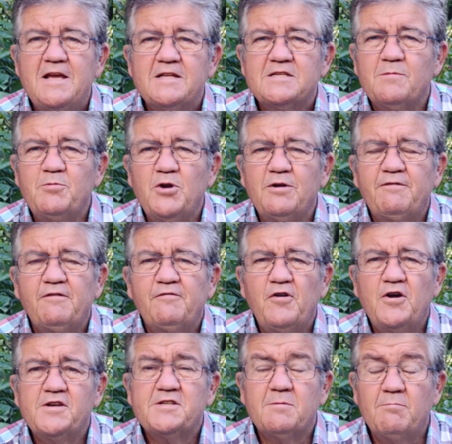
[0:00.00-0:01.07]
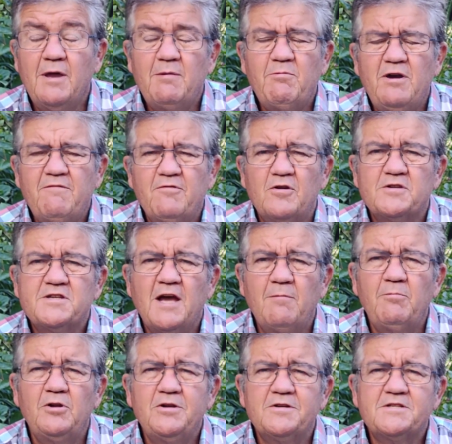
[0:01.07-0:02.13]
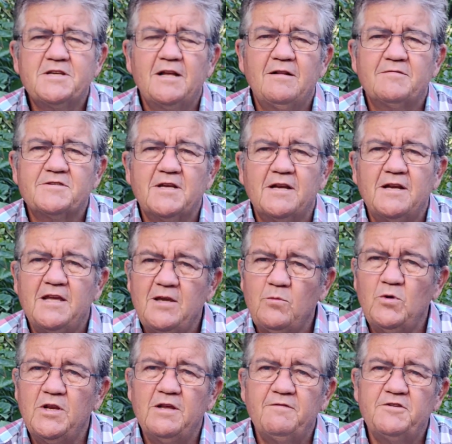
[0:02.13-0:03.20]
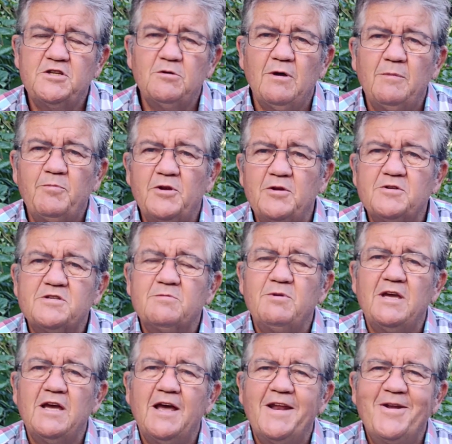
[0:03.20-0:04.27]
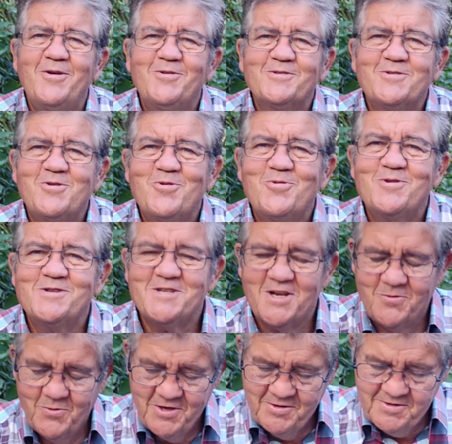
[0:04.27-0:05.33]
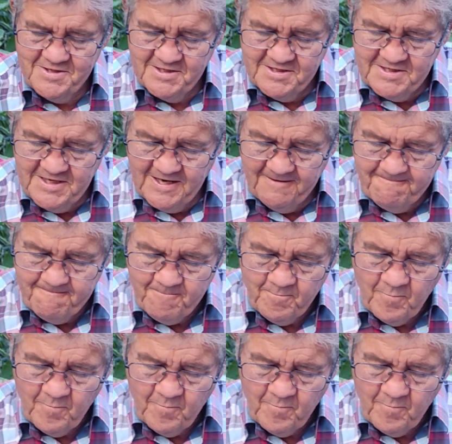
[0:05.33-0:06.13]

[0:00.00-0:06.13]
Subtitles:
It's a beautiful verse, a memory verse. Humble yourselves and he will lift you up. It used to be an old chorus that we used to sing.